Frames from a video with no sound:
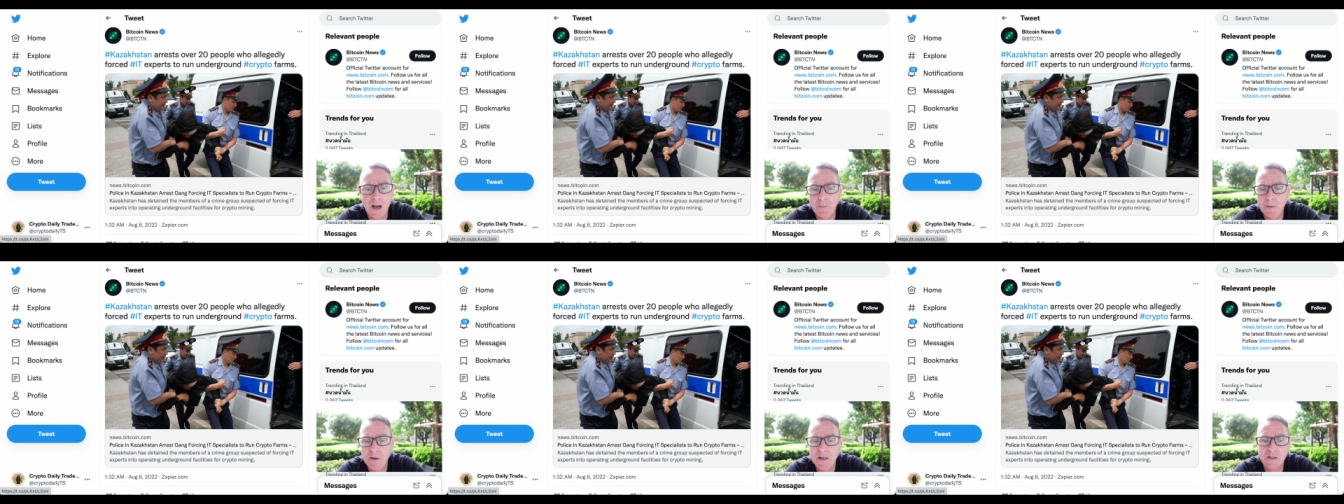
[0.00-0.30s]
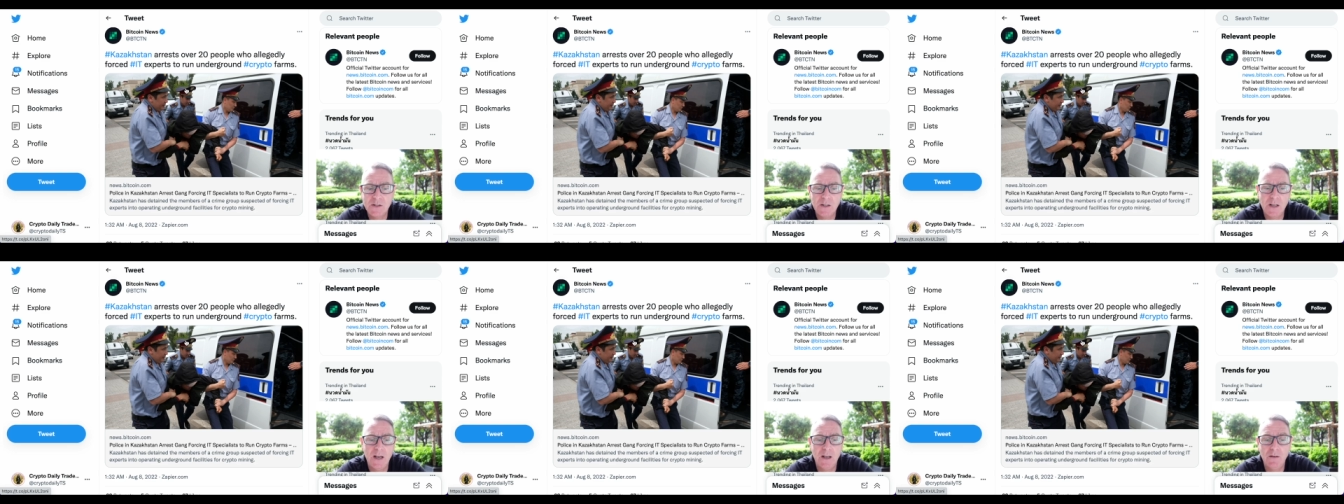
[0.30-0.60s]

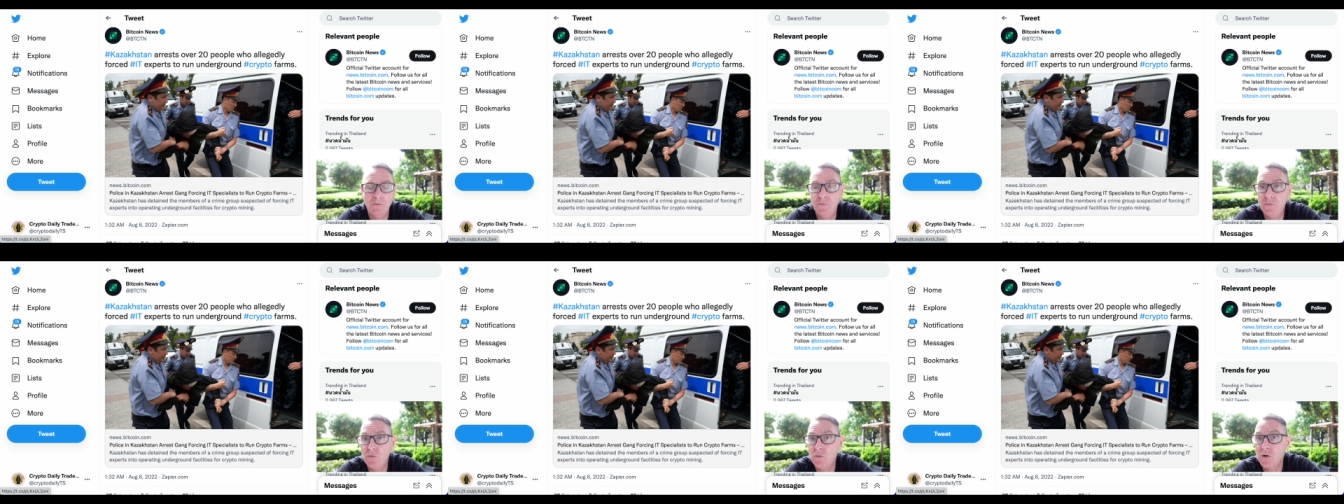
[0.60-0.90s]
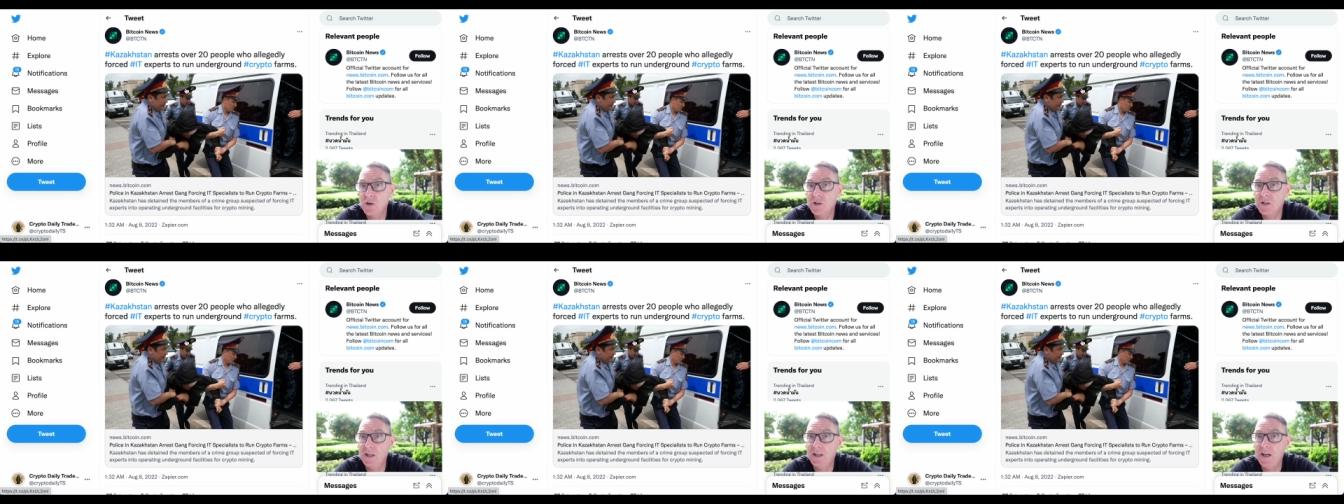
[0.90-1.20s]
because they had
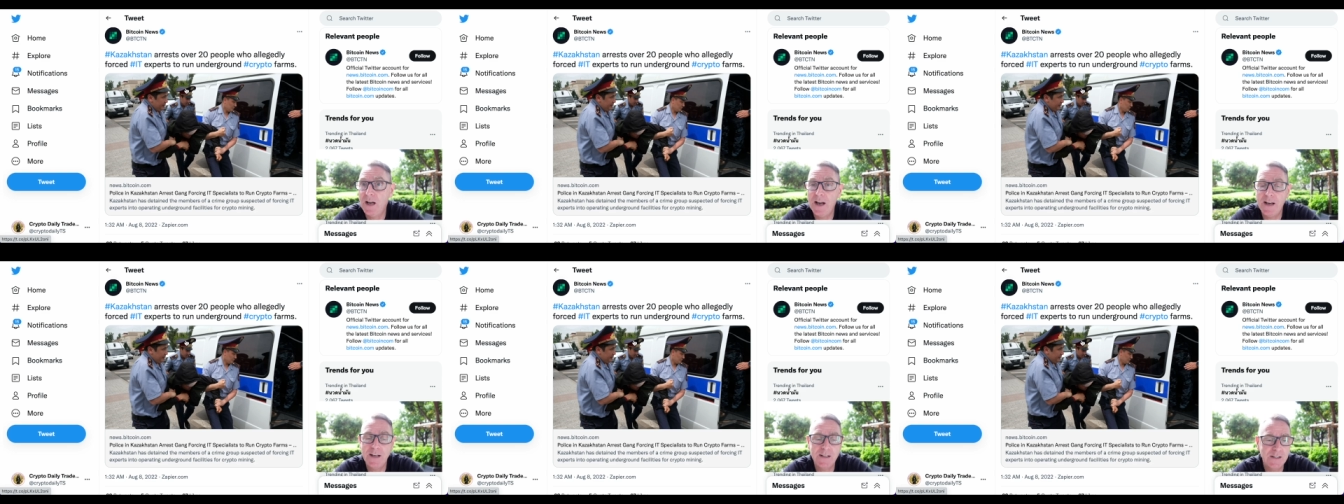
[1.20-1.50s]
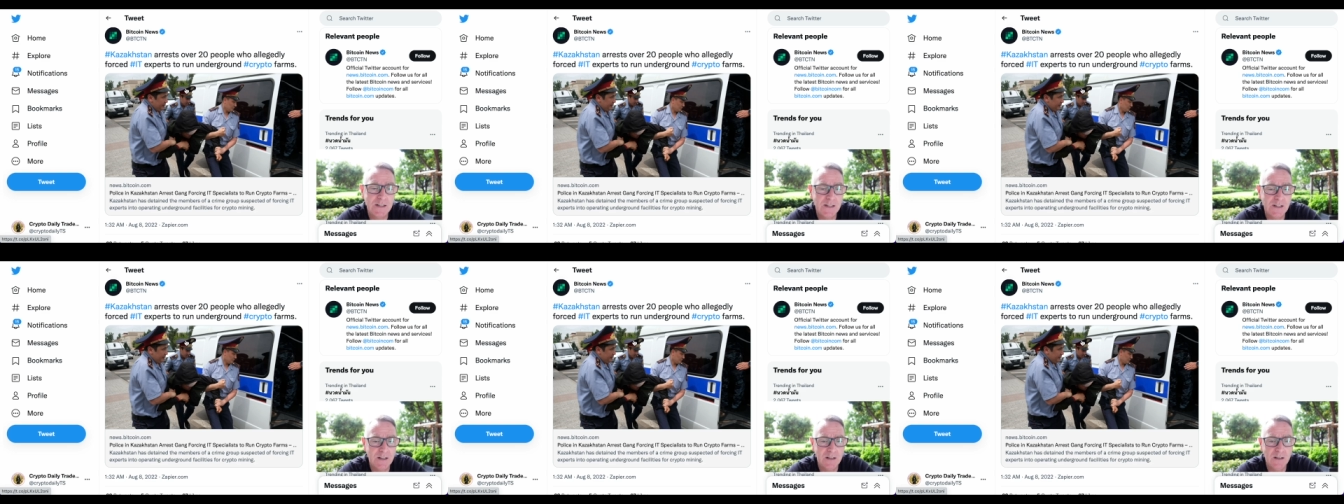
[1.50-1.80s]
forced
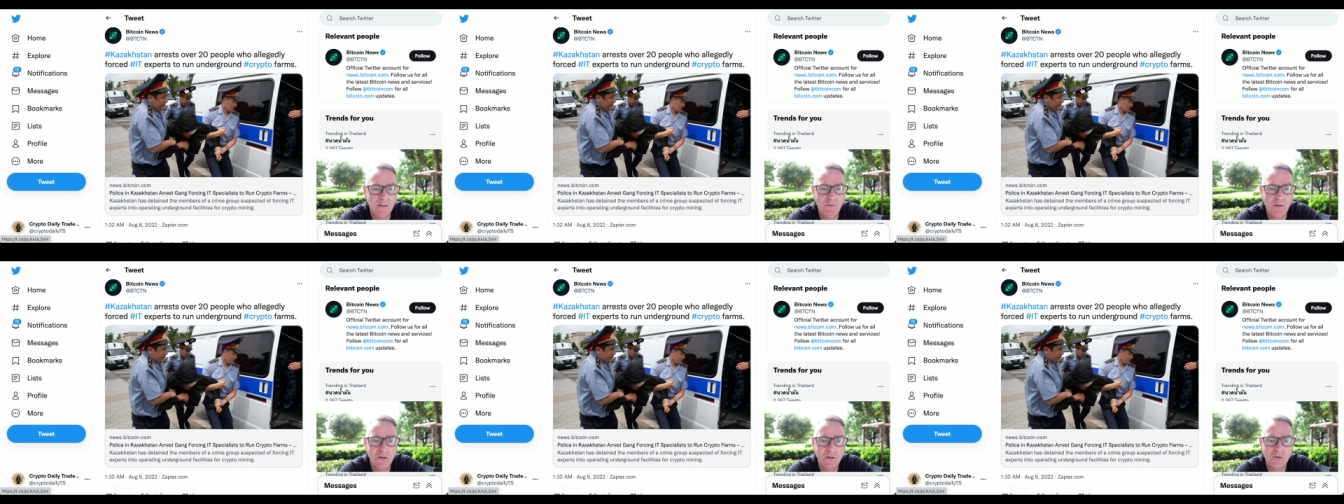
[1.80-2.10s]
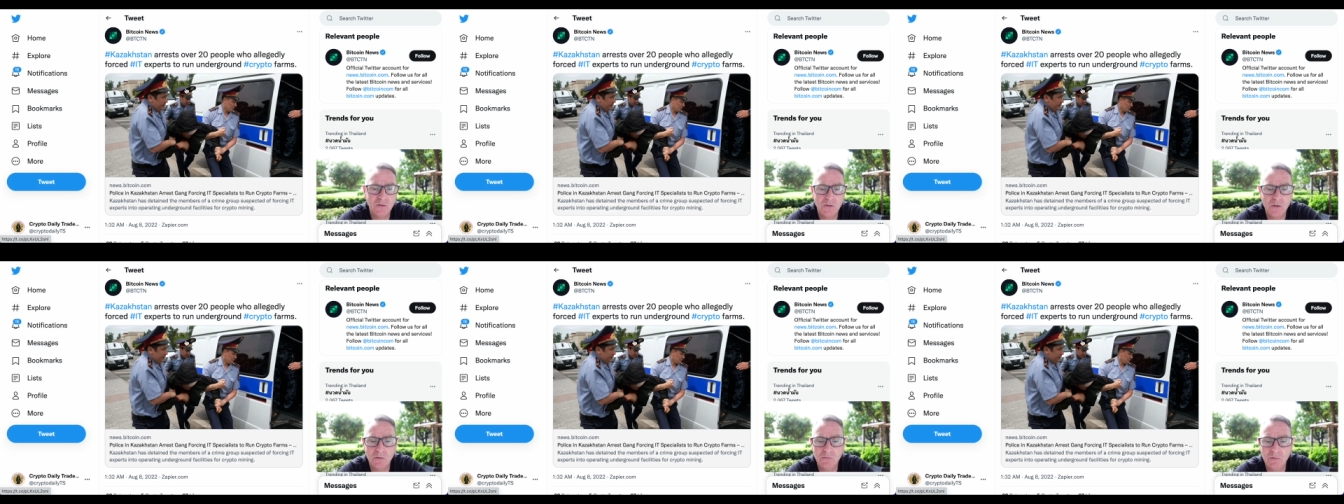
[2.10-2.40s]
IT
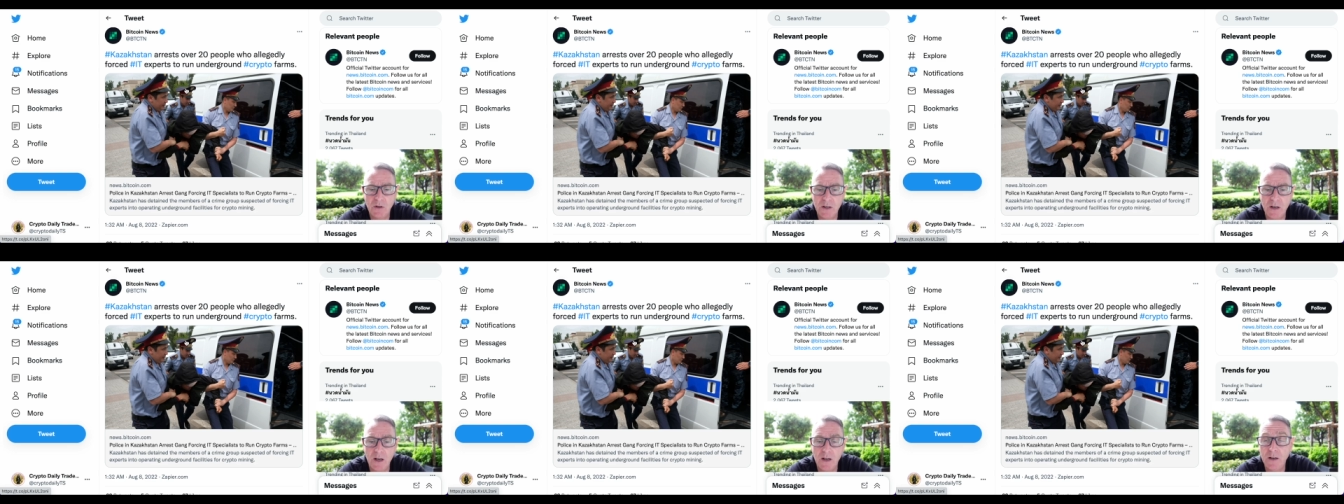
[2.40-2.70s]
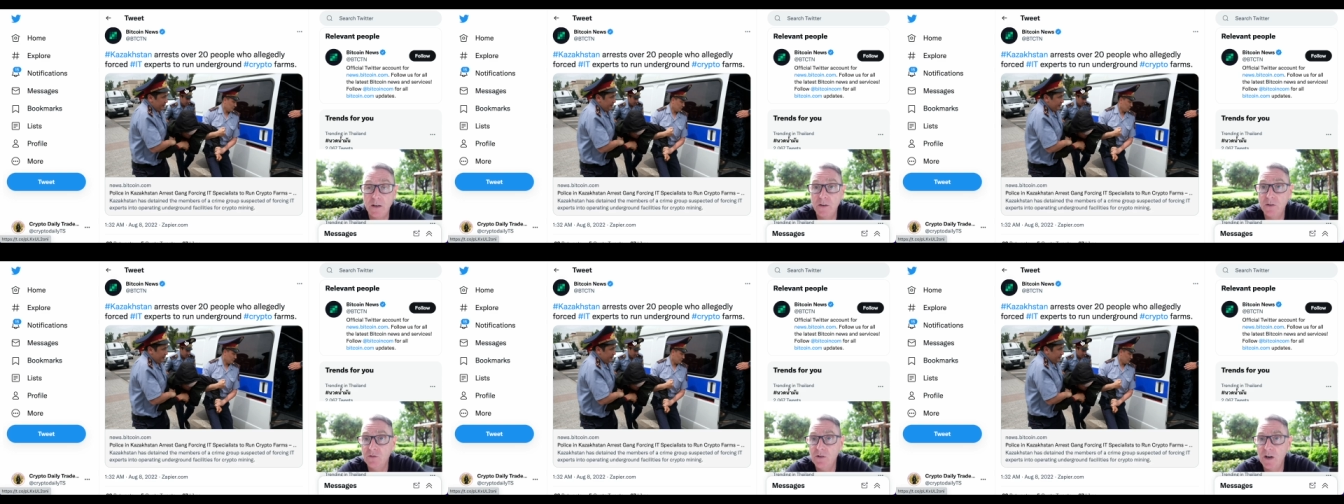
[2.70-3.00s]
individuals to run
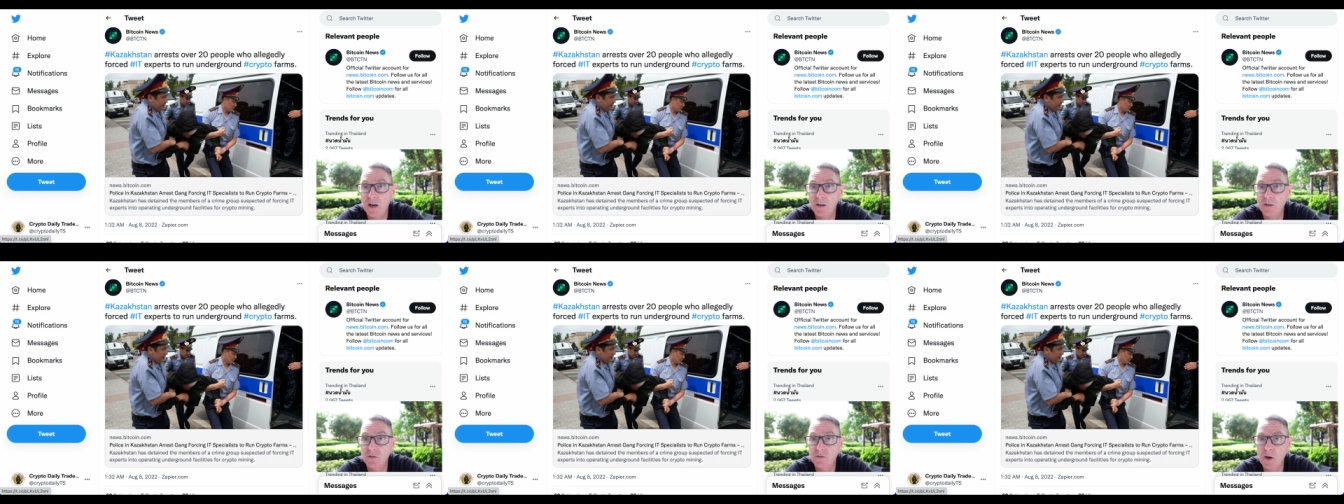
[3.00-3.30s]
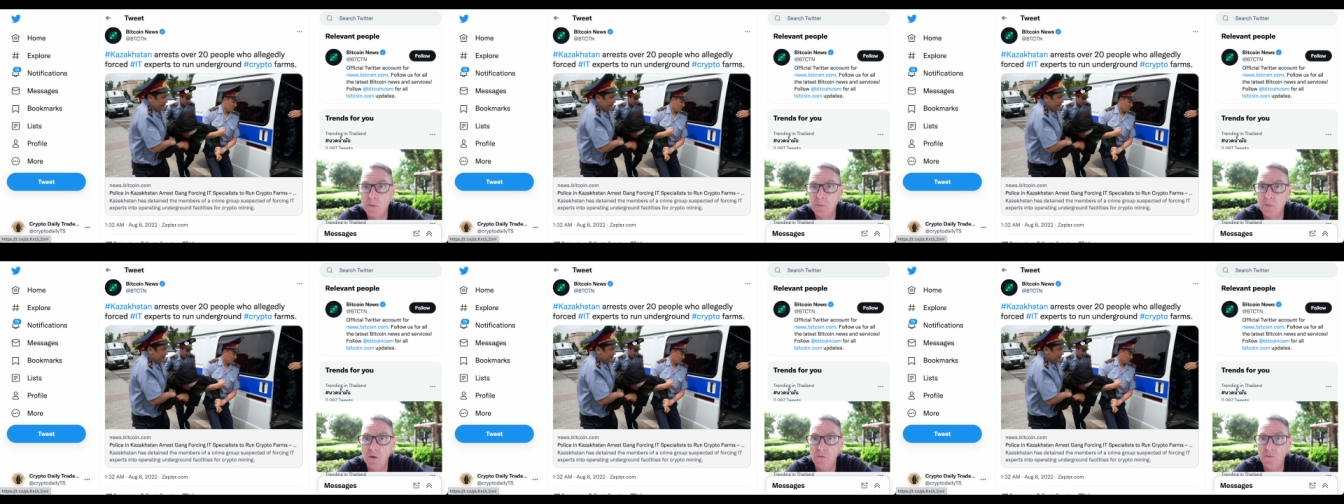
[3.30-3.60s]
underground
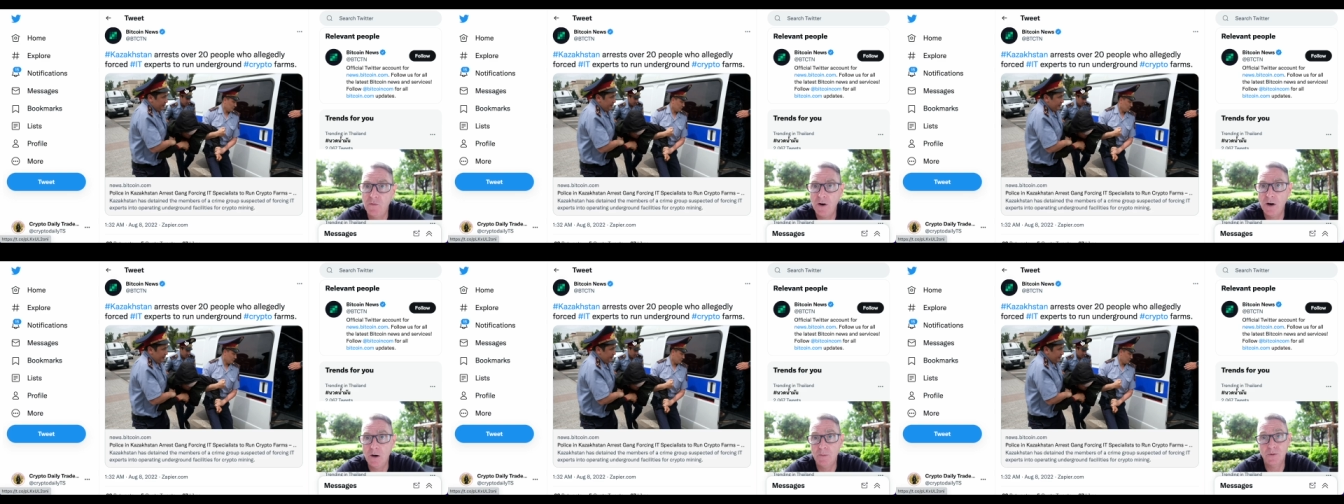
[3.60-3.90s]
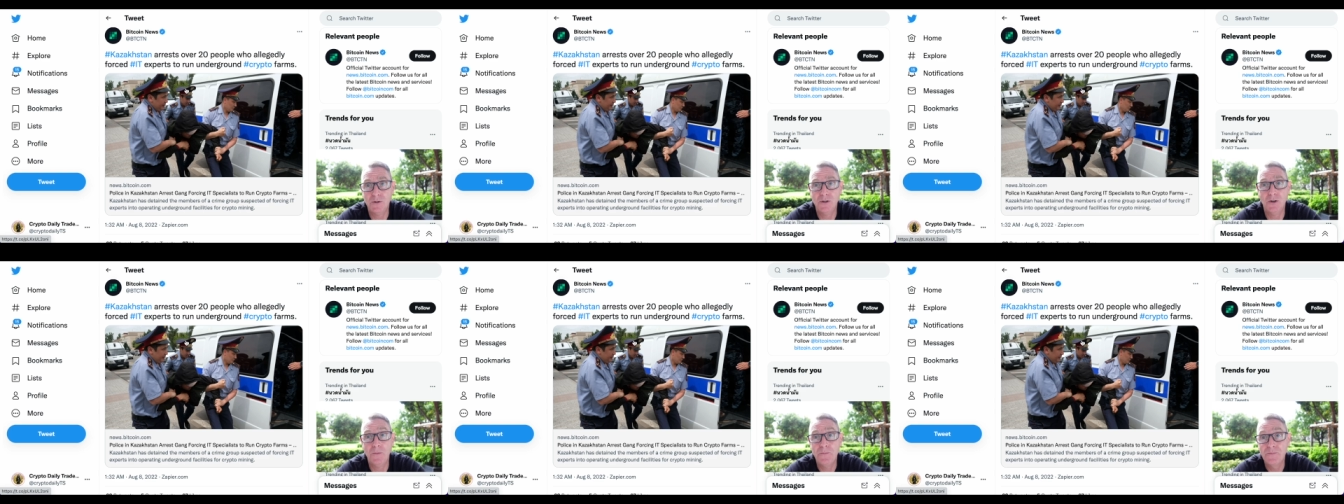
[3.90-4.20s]
crypto
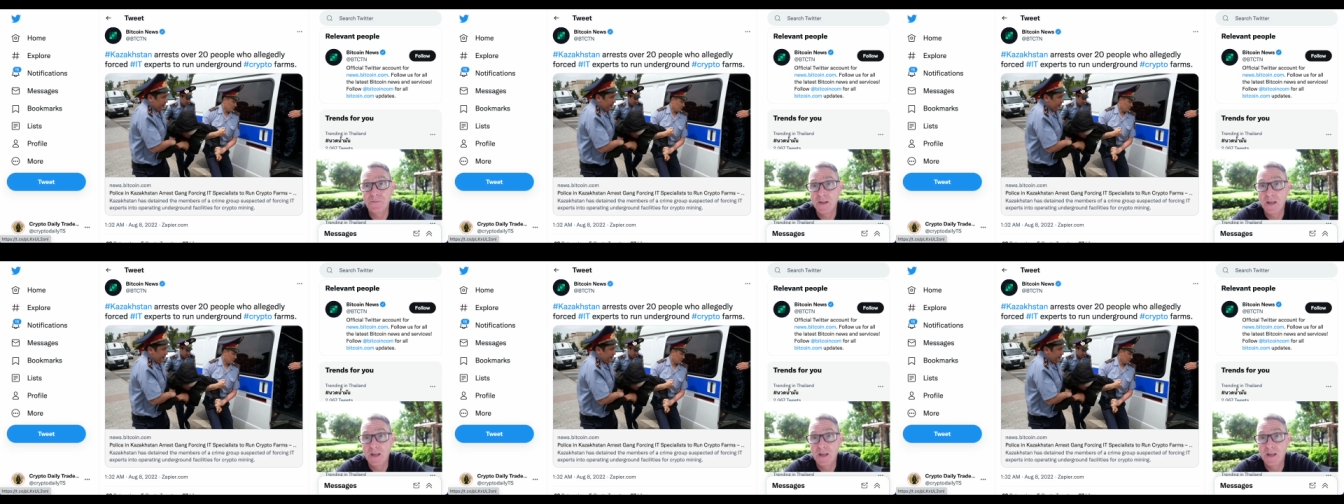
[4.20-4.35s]
farms. So